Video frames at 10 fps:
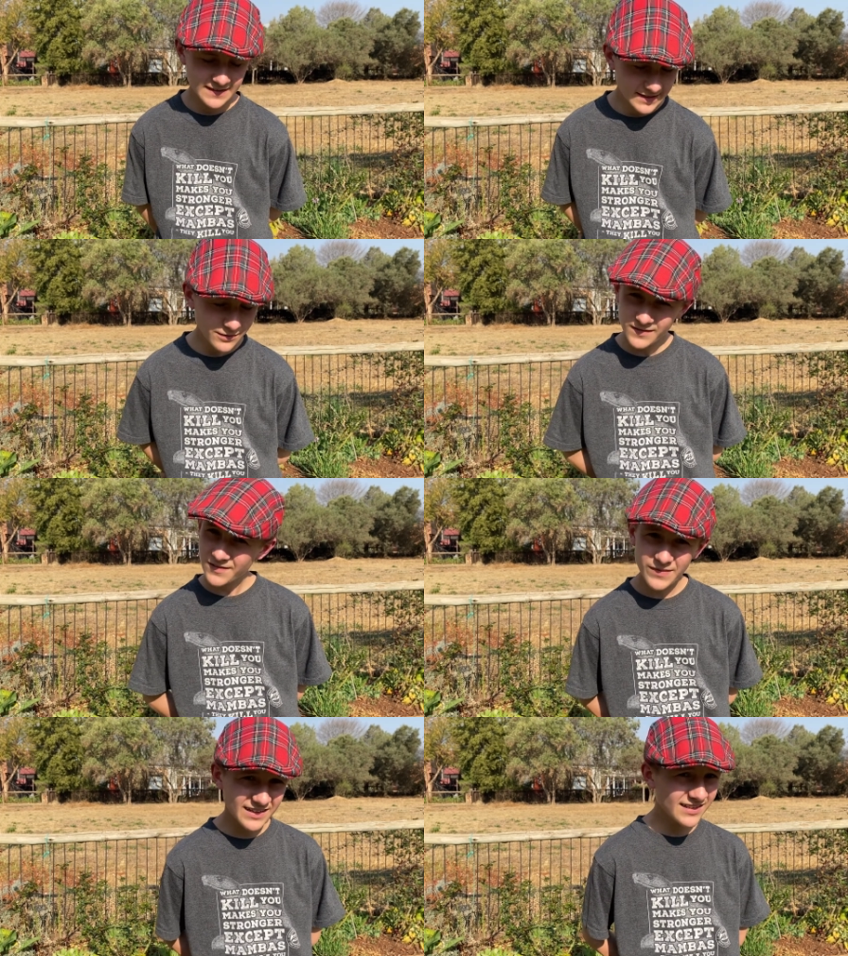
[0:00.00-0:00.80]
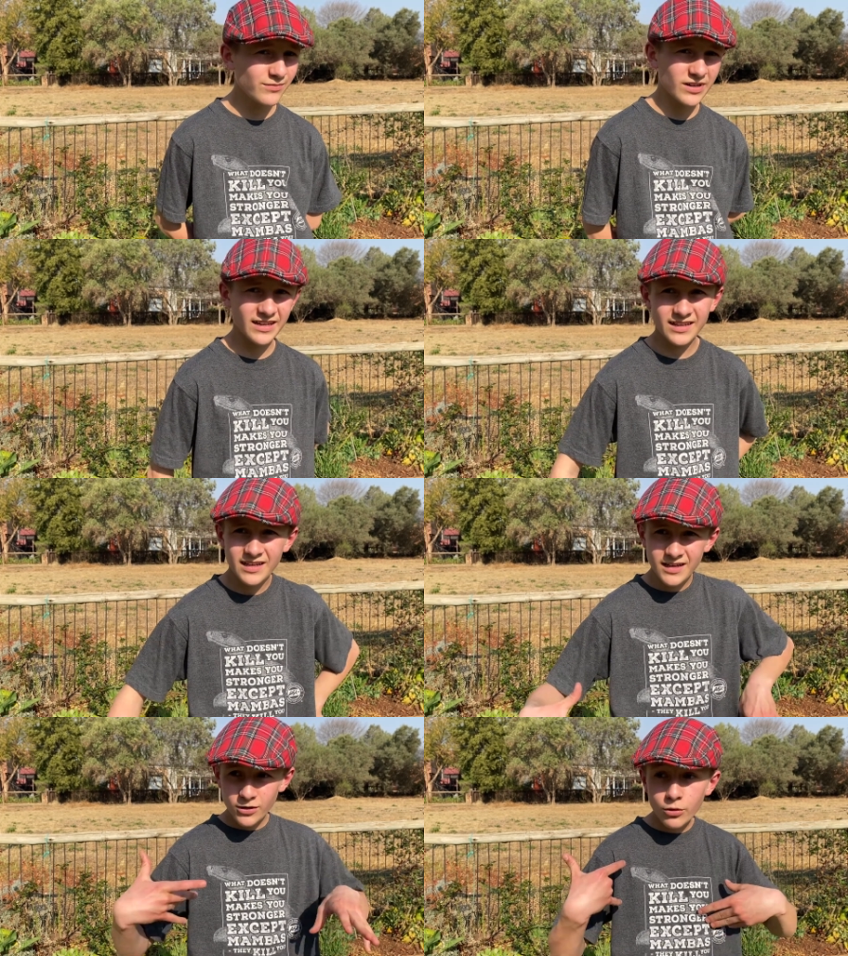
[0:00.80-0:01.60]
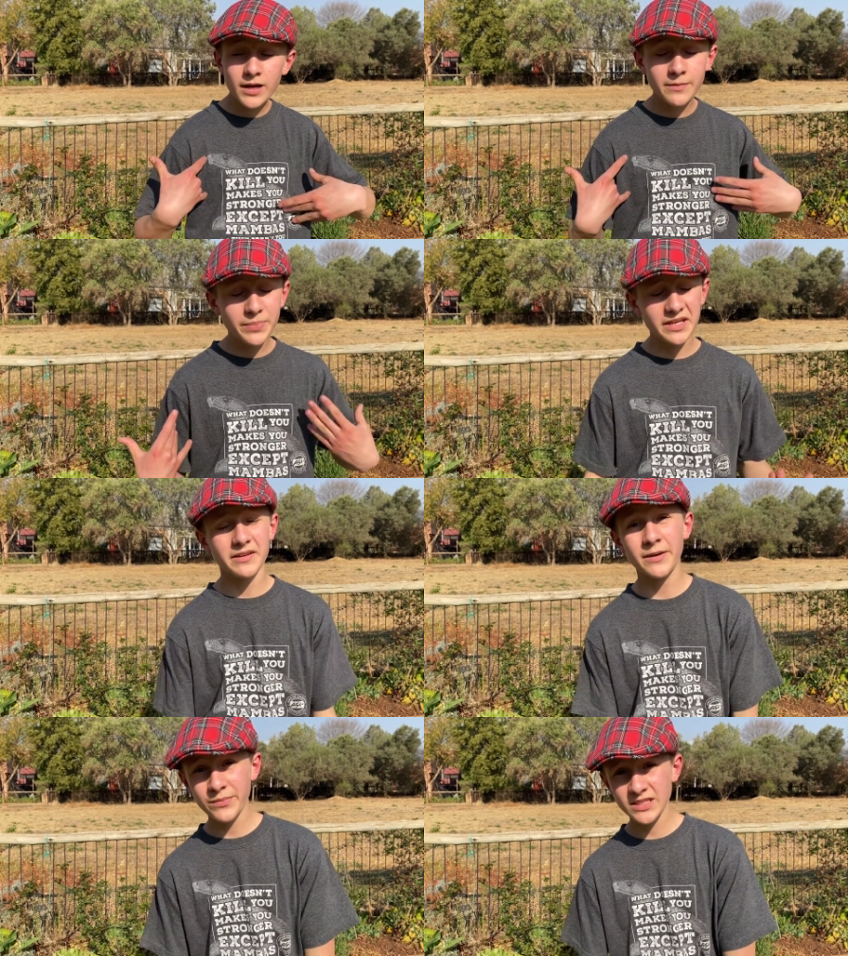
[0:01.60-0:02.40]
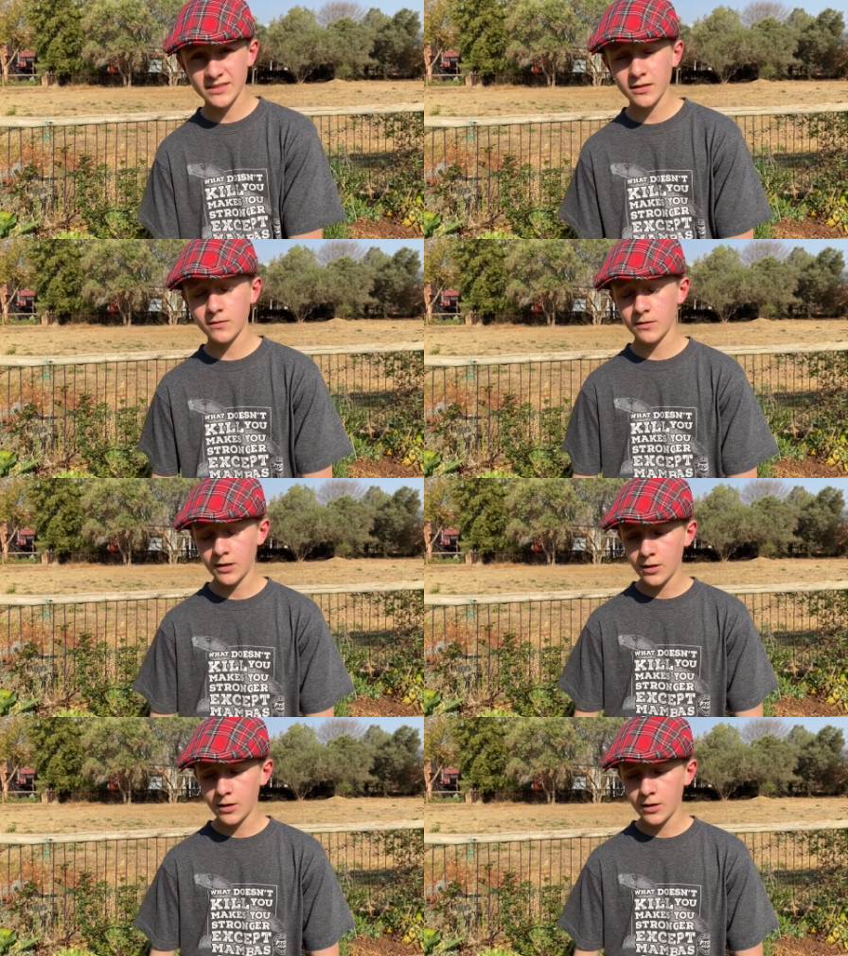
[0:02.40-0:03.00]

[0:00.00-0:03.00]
Now, this may seem like quite a big number still,